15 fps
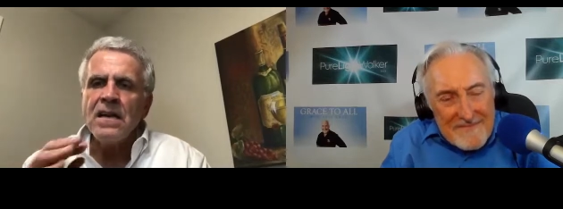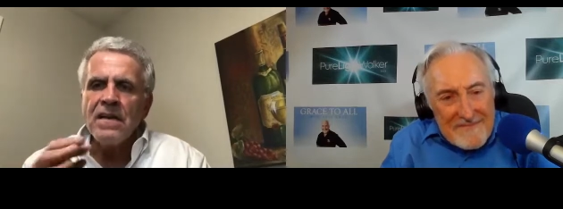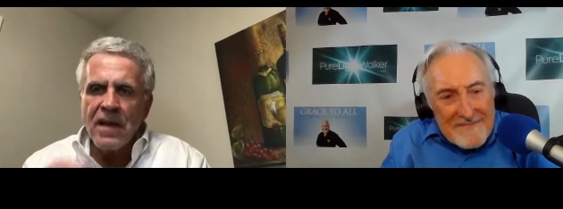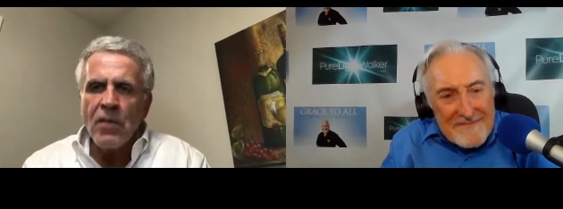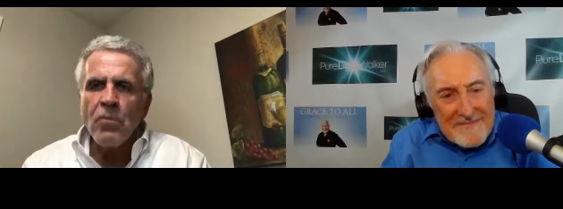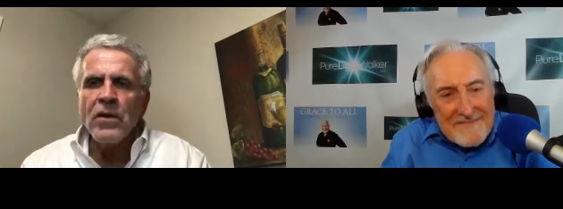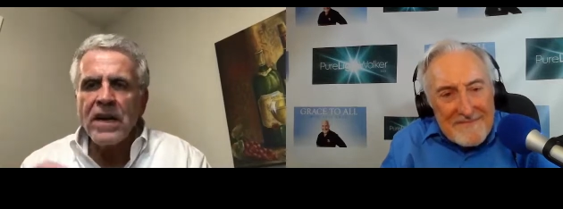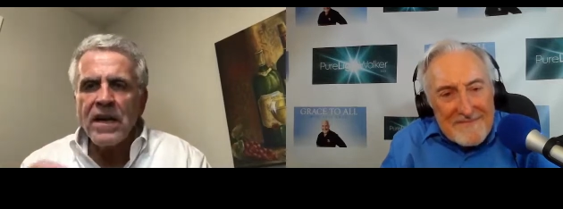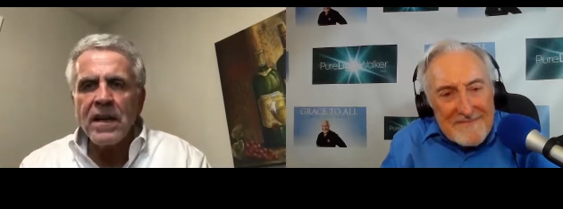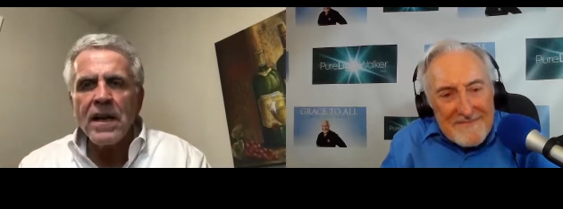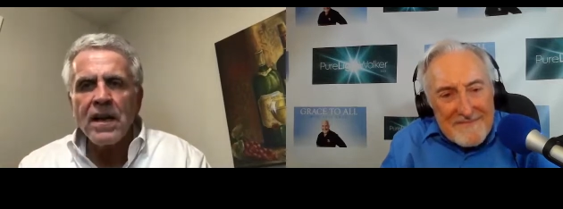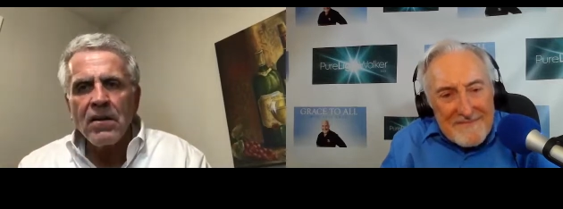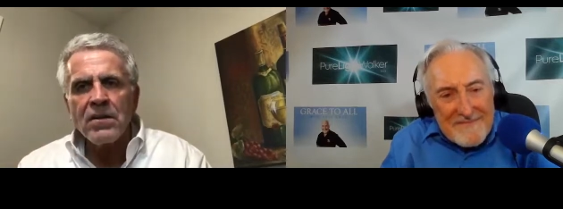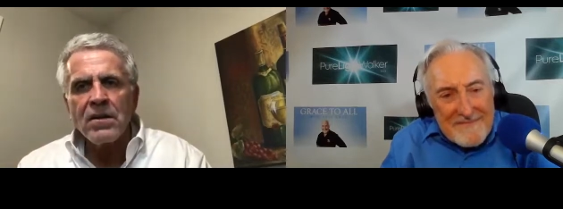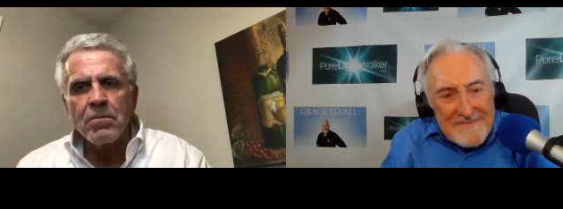Speaker 1: that we
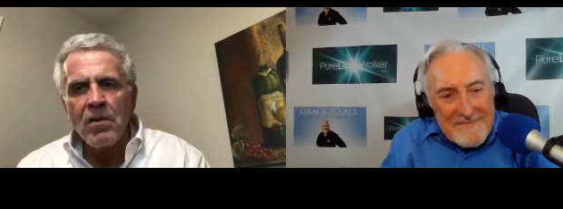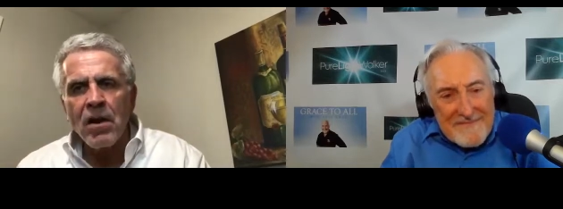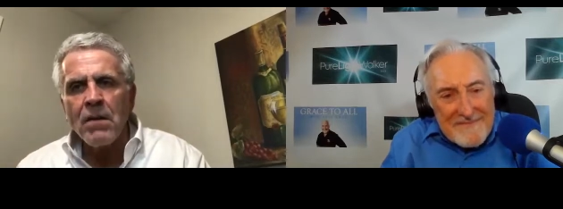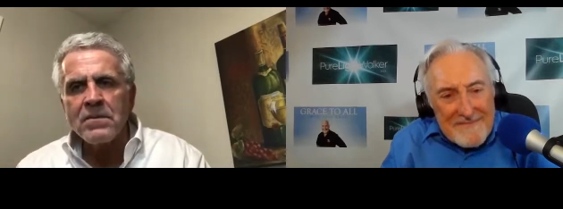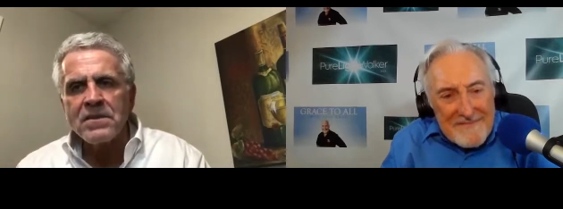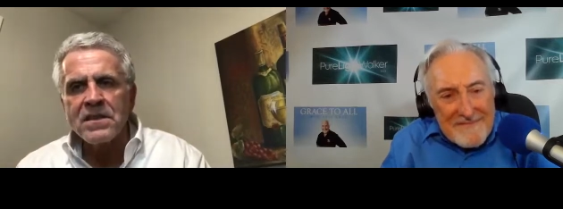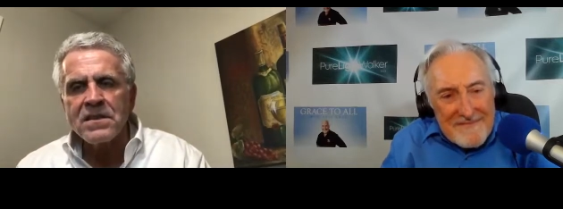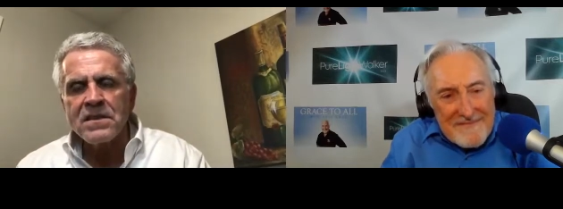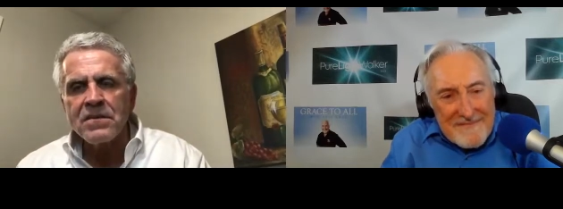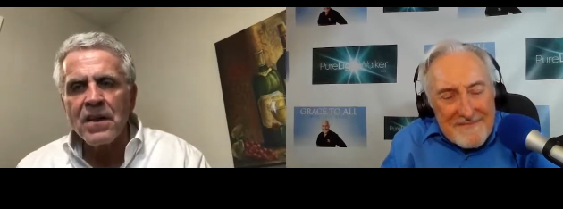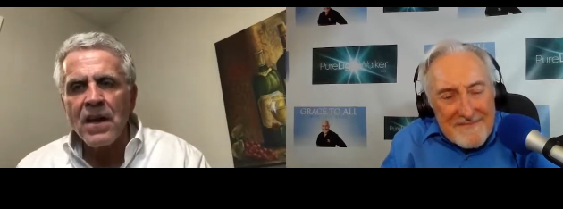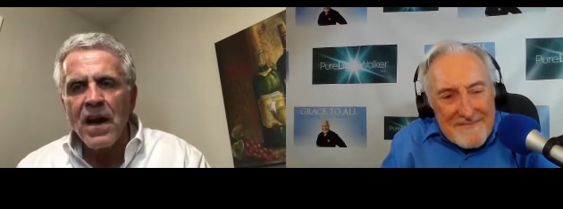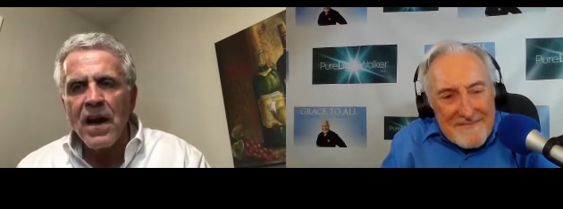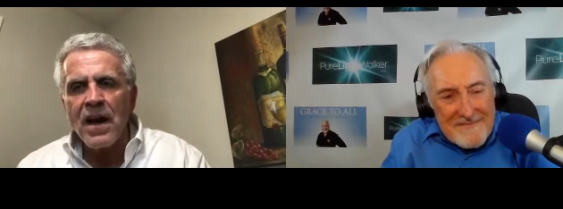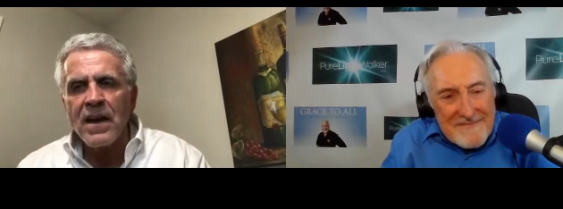inherit the promises of
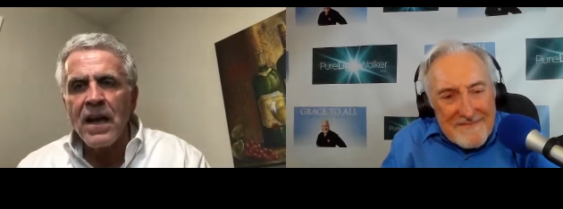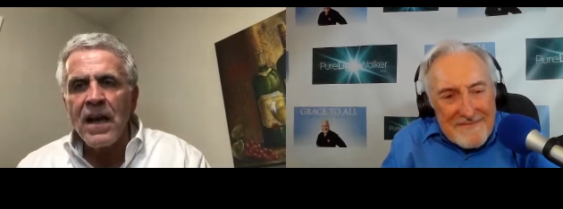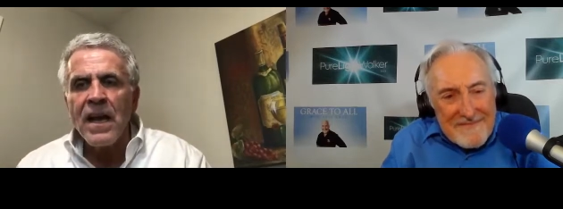God.